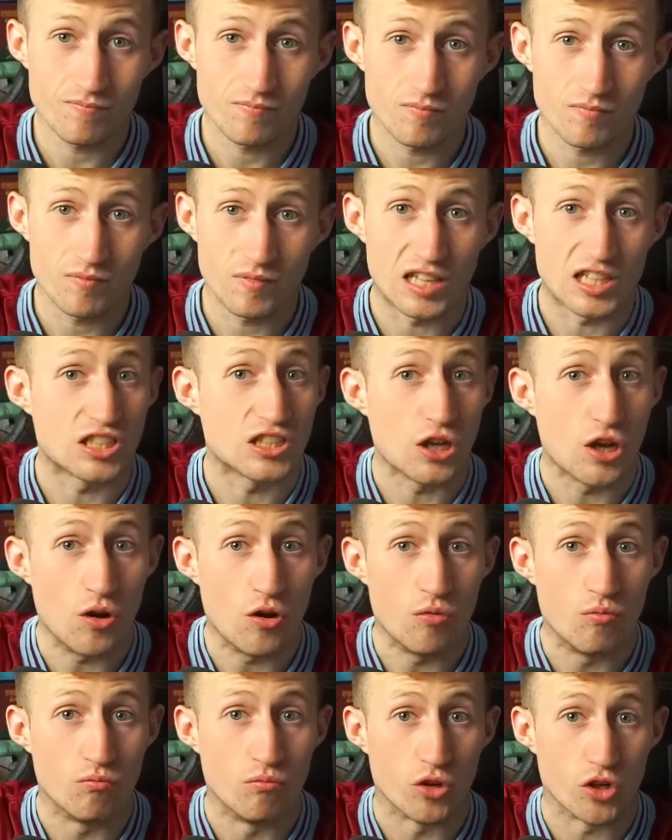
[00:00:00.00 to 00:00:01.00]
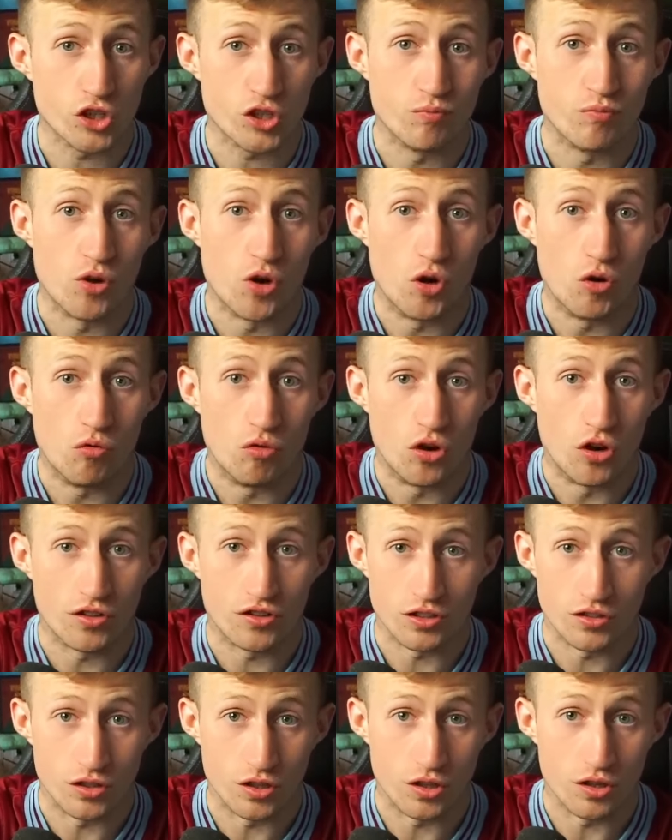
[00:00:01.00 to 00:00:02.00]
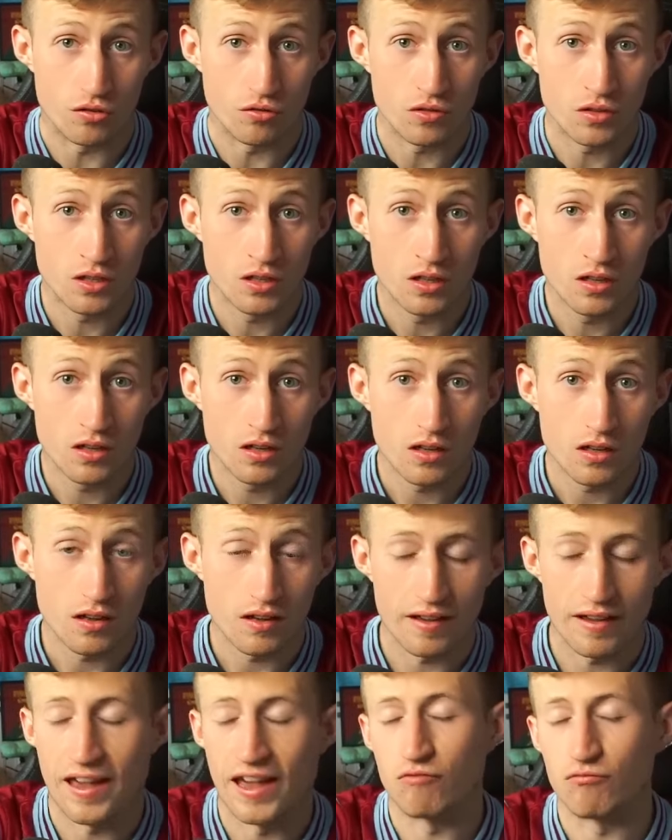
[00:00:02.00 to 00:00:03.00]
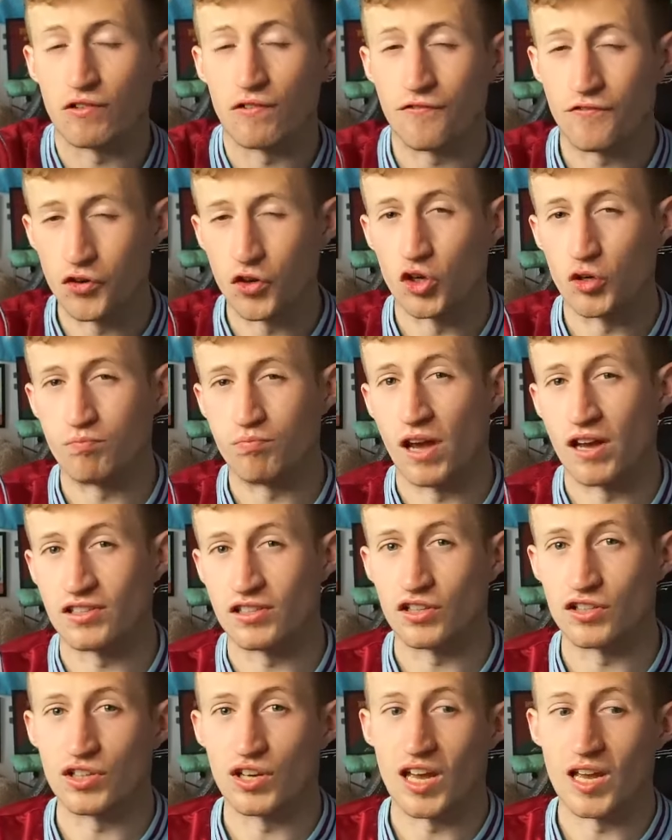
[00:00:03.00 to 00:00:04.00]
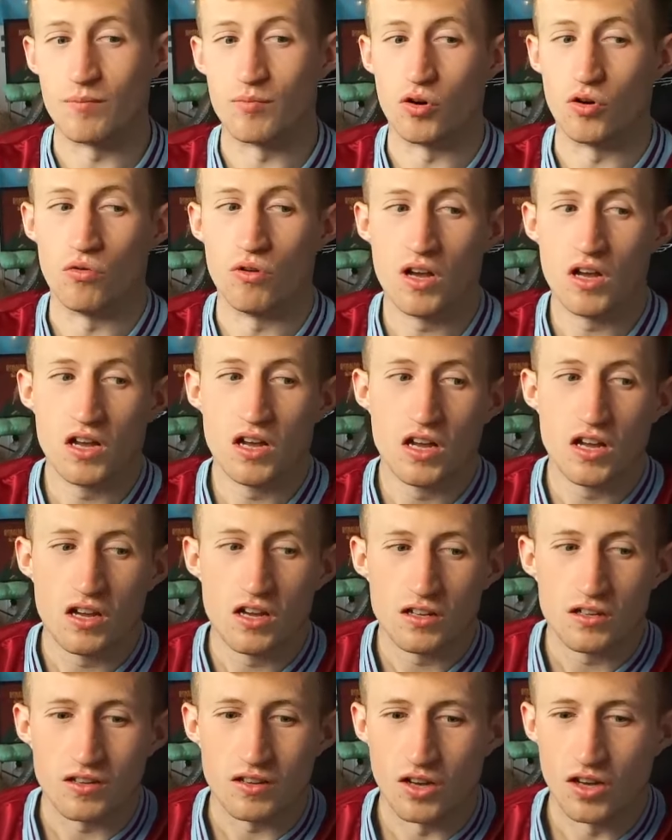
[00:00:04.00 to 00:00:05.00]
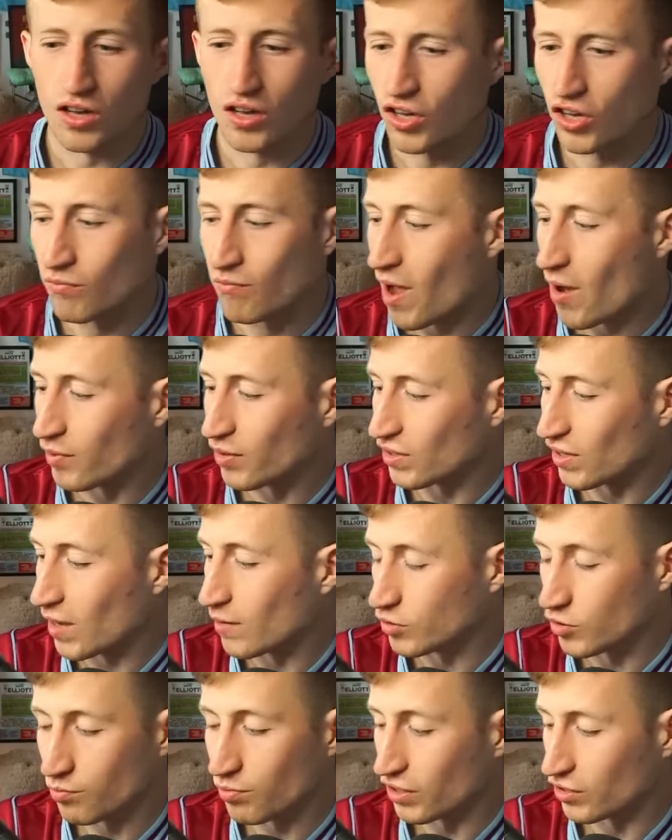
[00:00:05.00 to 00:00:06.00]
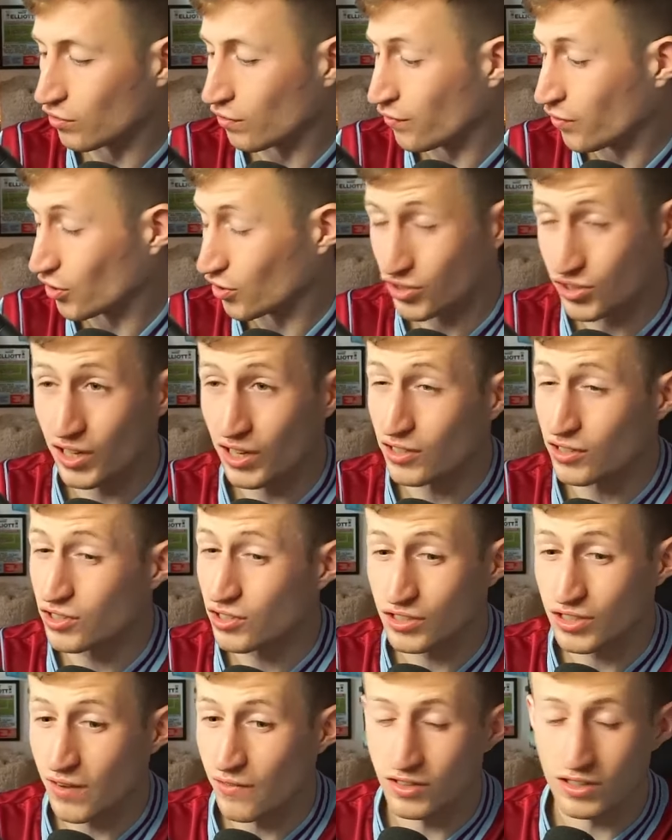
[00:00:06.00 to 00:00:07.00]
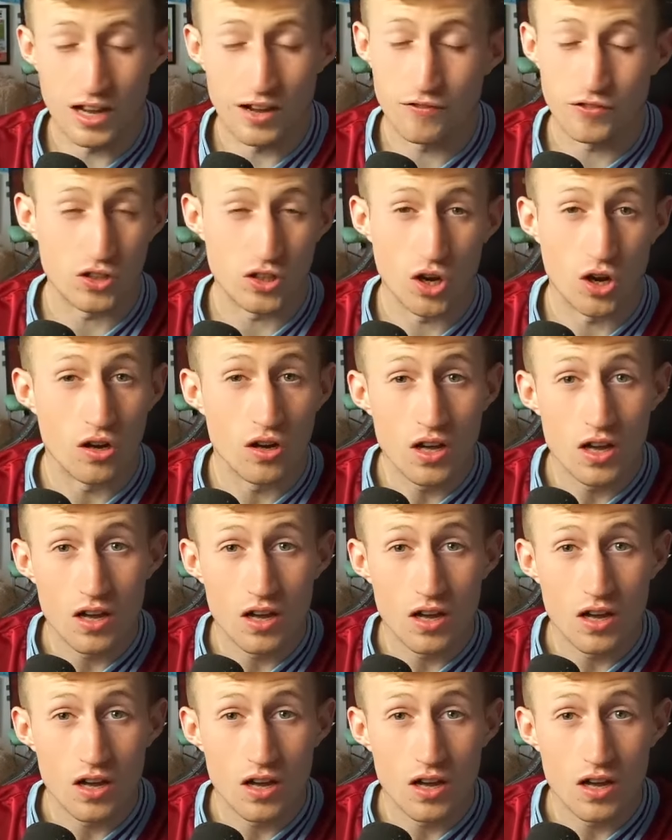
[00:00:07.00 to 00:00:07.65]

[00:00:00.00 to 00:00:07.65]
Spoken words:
there's still much more work to do. And with third place in the table, how many games we played so far? Six, seven, I forgot.